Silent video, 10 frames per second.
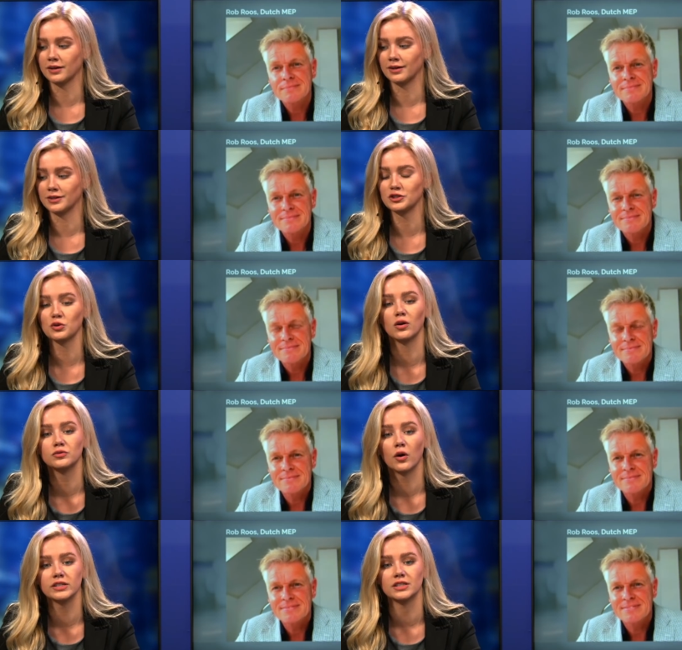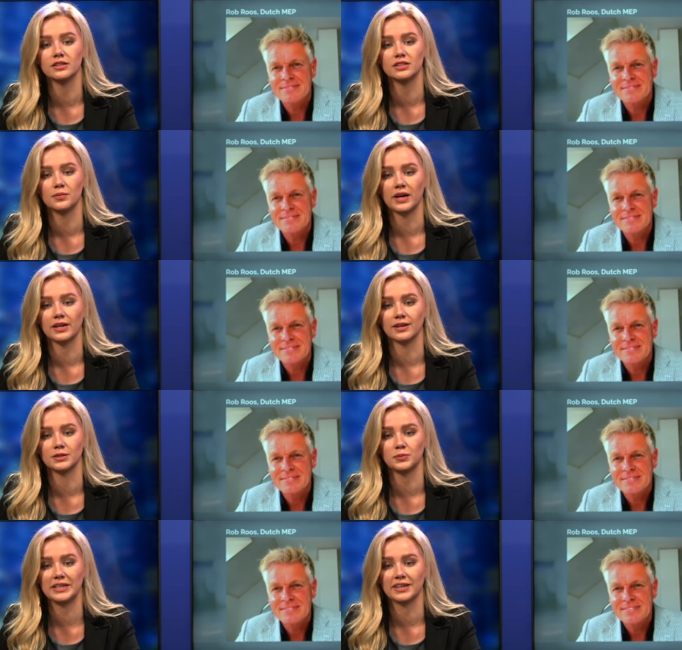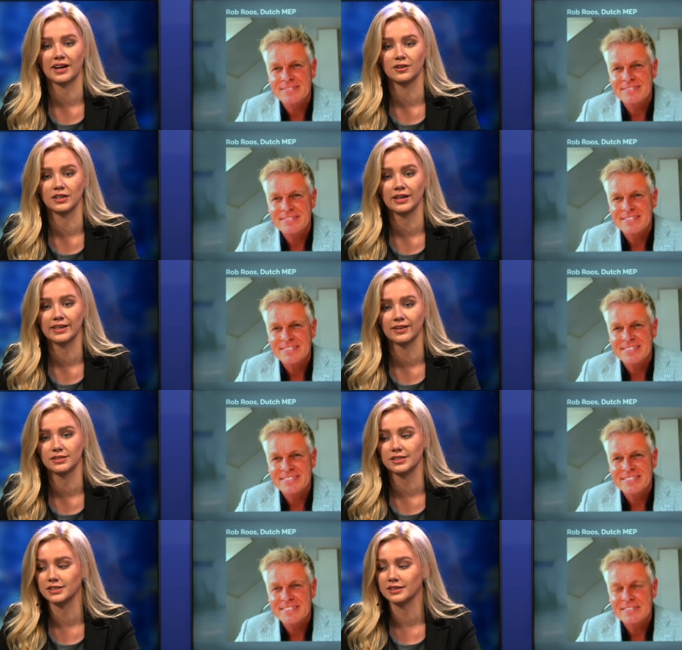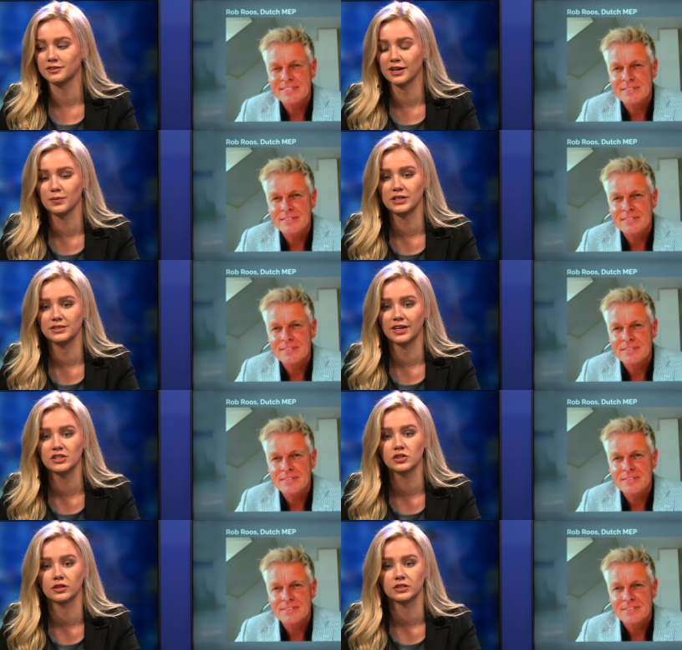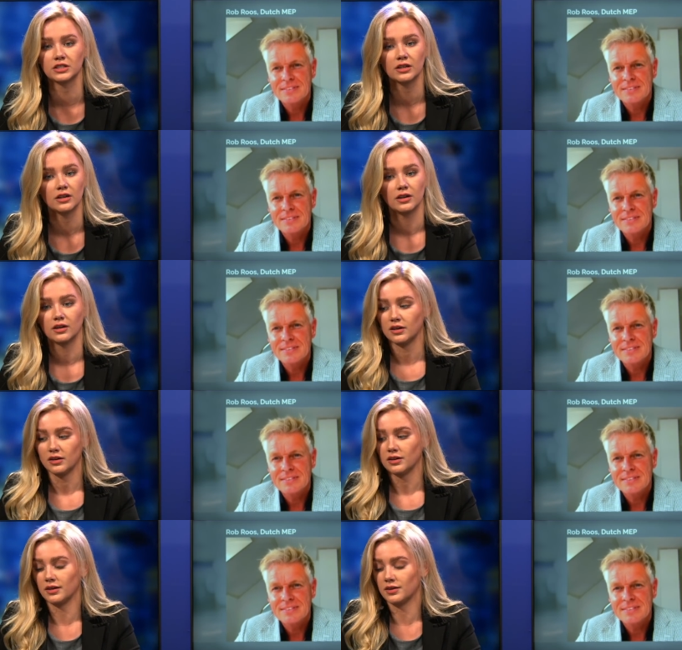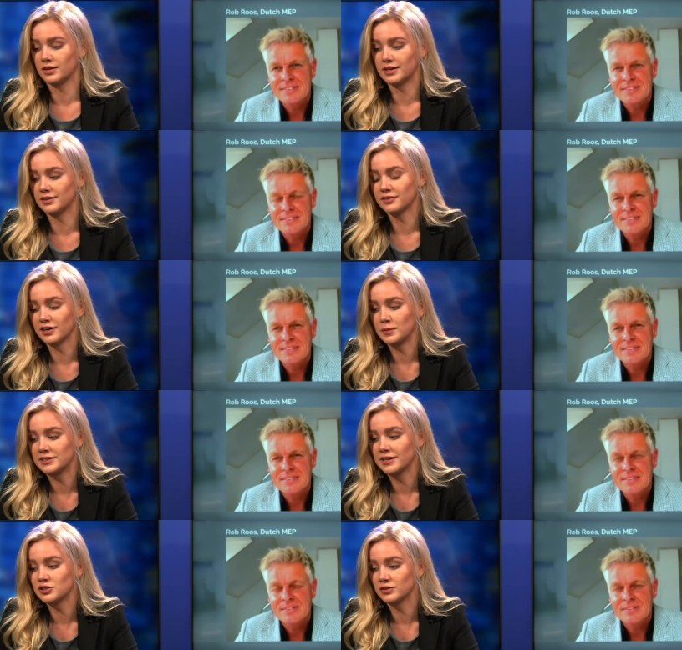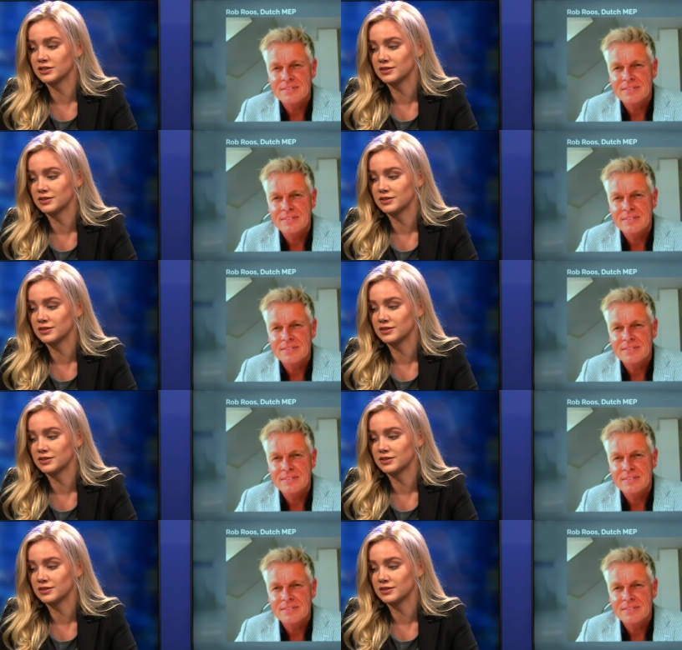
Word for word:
Speaker 1: a, a strong voice in this debate and speaking out against these incredibly dangerous, uh, incredibly dangerous